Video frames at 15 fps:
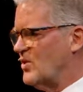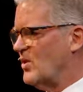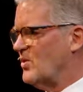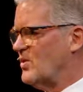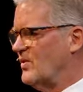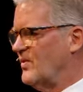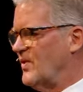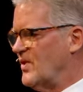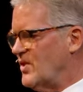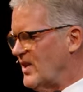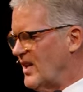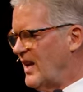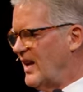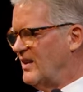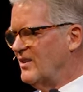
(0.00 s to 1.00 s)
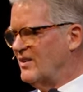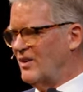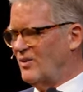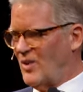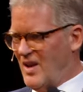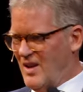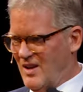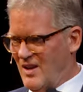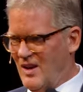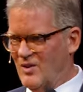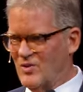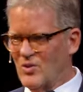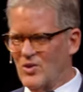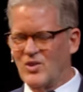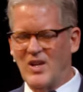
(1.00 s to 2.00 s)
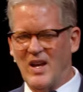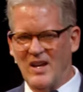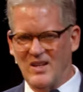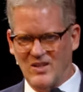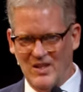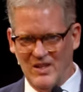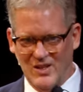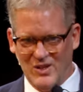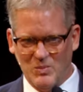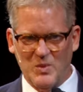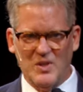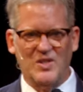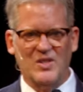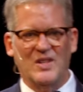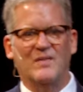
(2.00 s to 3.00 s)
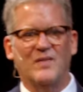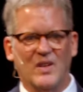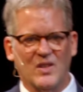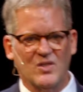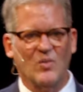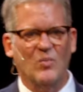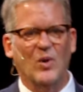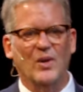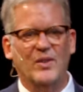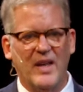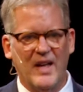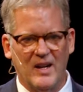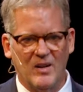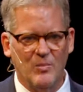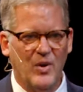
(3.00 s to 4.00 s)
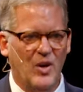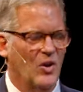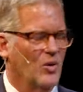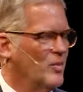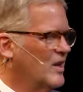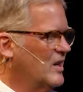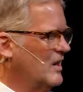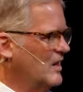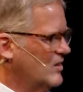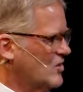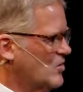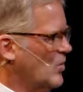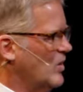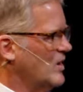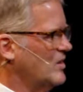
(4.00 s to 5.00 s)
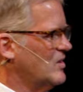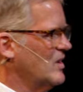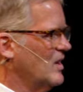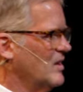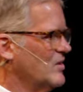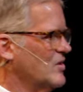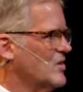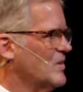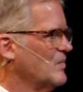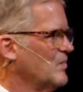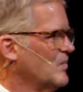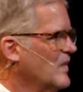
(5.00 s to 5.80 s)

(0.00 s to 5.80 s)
so sophisticated that they can understand the specifics of what that impairment is, what it does.